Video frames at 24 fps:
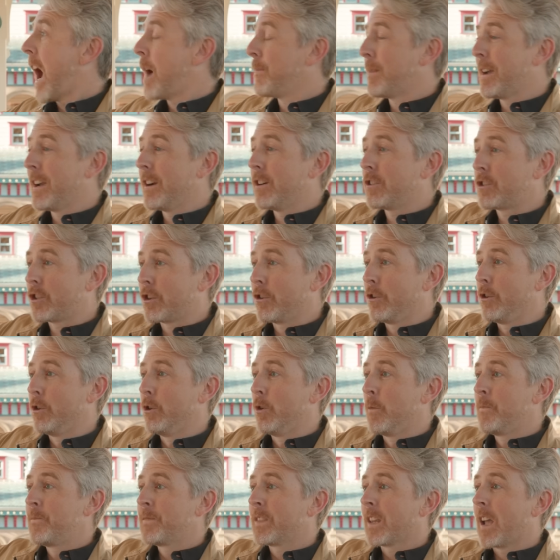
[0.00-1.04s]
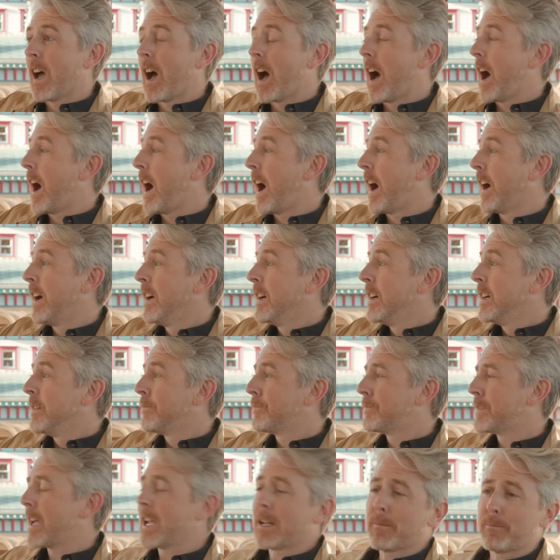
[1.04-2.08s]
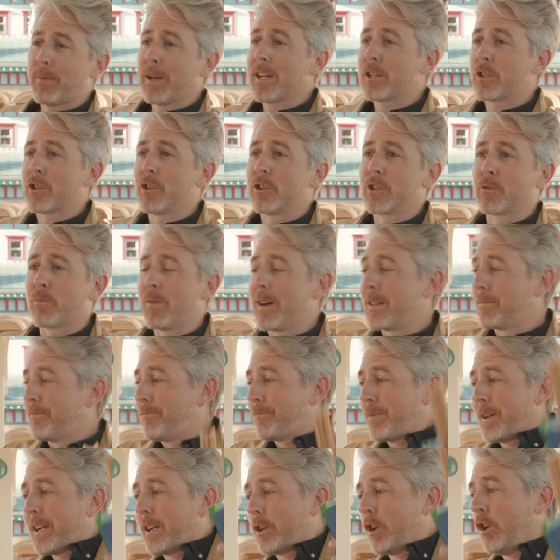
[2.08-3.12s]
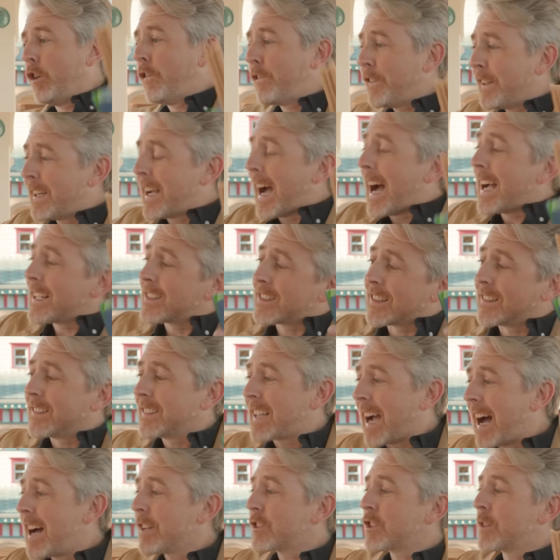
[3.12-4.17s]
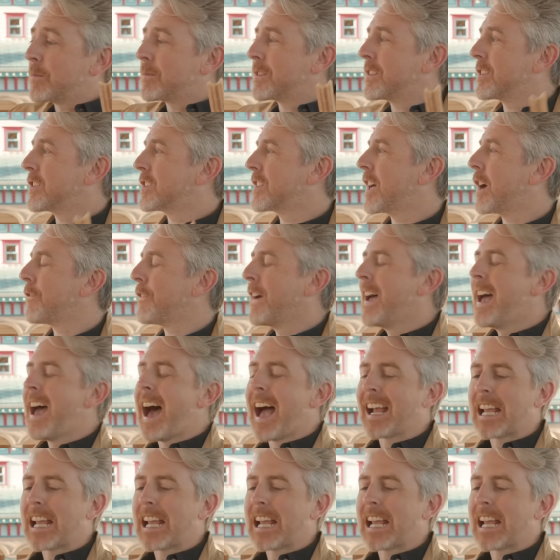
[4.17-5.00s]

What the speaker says: I'm here to take pictures with big goofy guys in costumes and stuff.